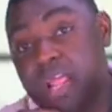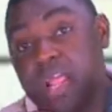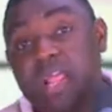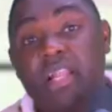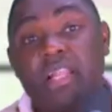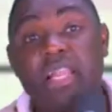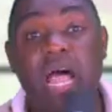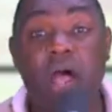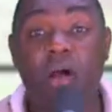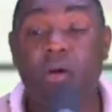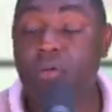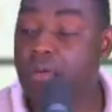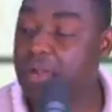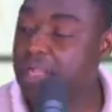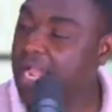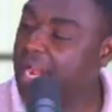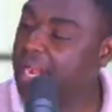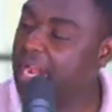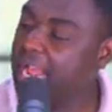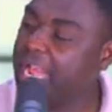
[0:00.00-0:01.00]
Now
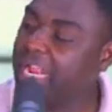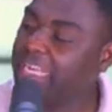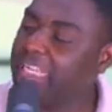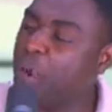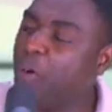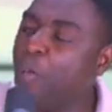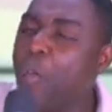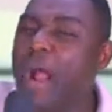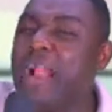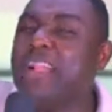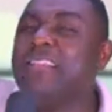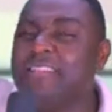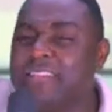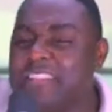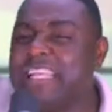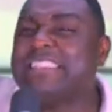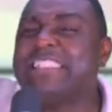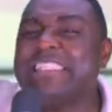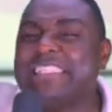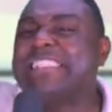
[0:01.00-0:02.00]
Ghana at that
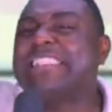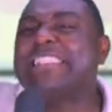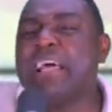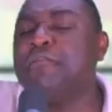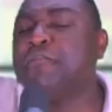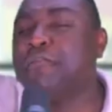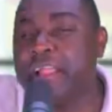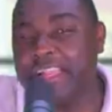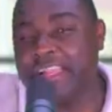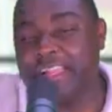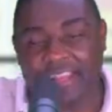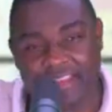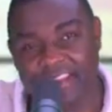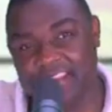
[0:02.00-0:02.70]
137.